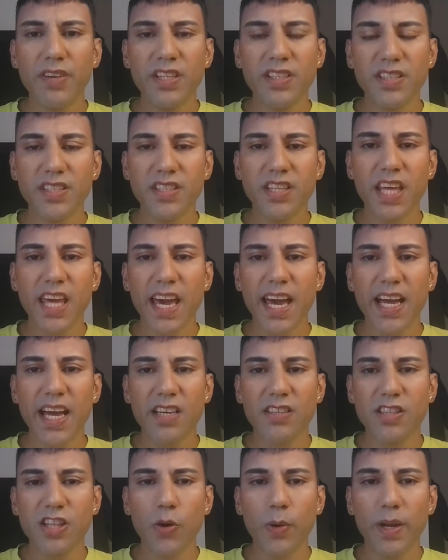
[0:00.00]
even see it
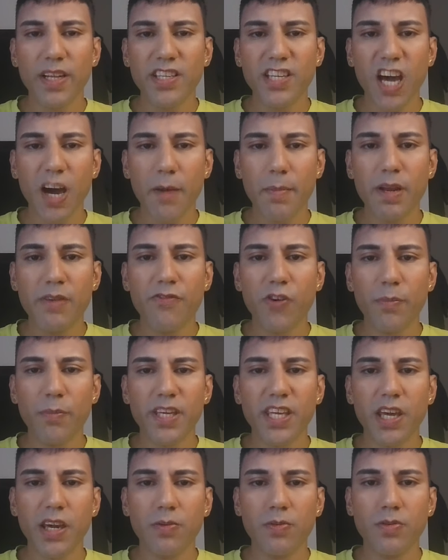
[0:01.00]
as though it's coming
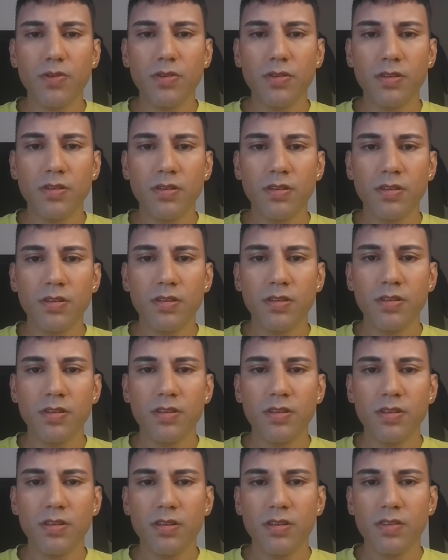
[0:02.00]
from you.
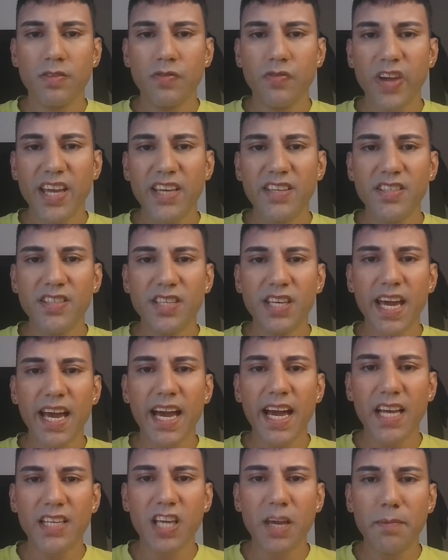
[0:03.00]
They see
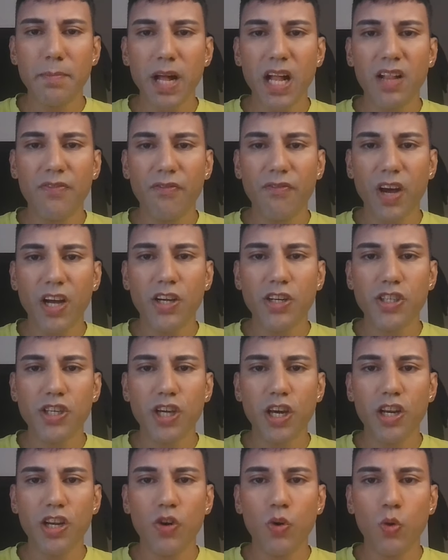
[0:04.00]
it as a
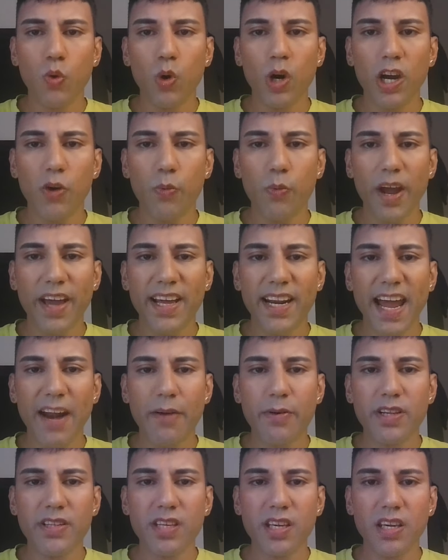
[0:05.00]
malfunction or
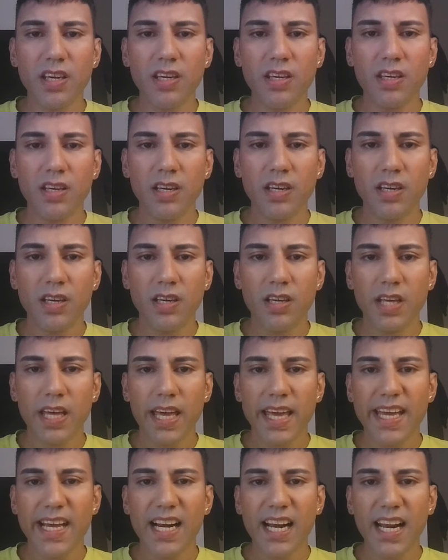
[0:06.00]
irregularity,
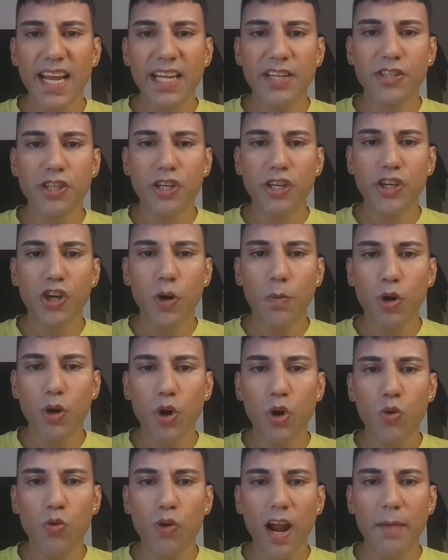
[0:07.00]
a glitch in your
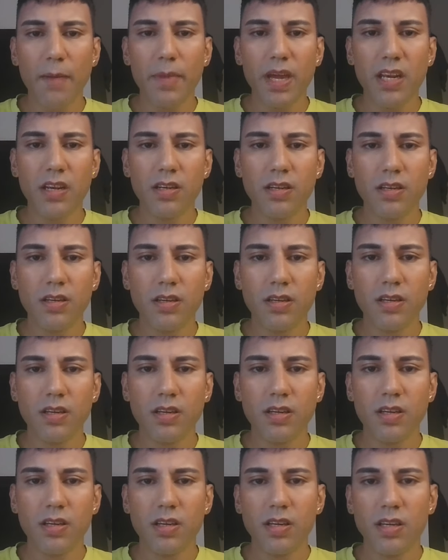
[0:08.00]
programming,
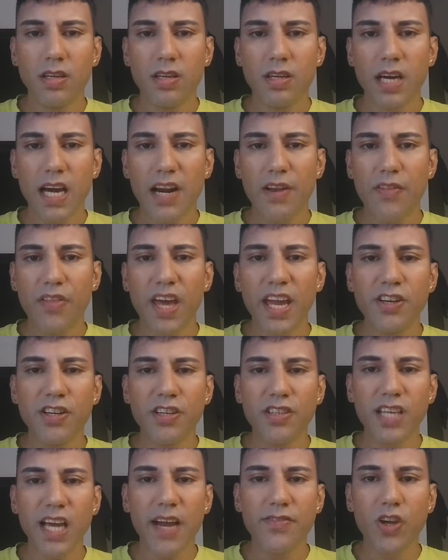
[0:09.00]
and they
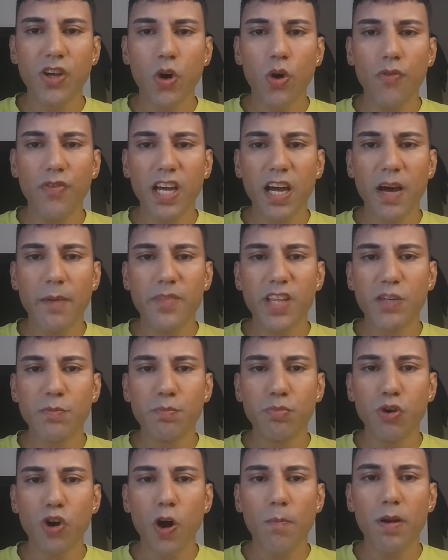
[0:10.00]
just have to overcome this
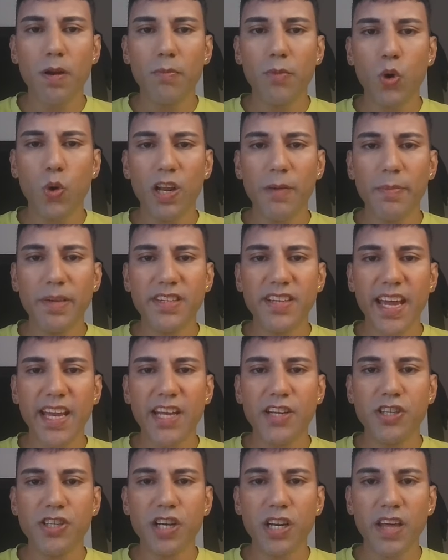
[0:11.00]
problem or
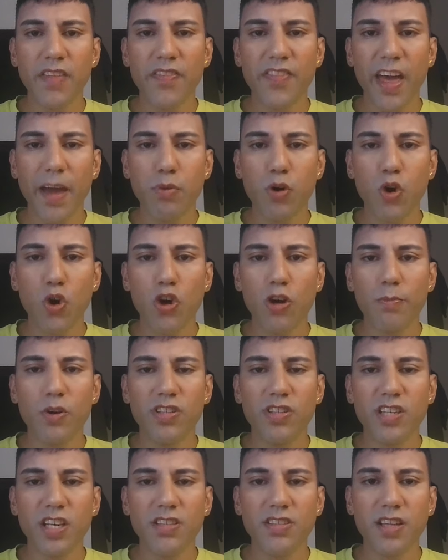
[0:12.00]
limitation in their programming
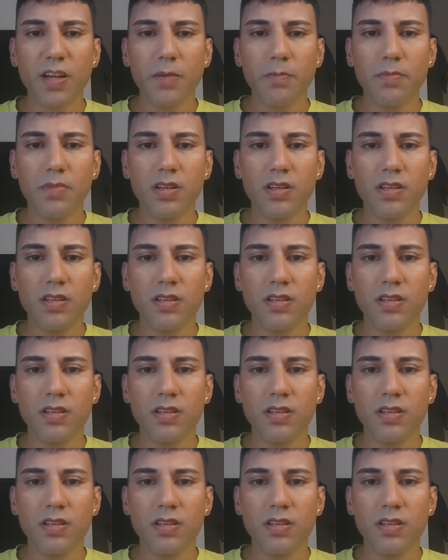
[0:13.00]
system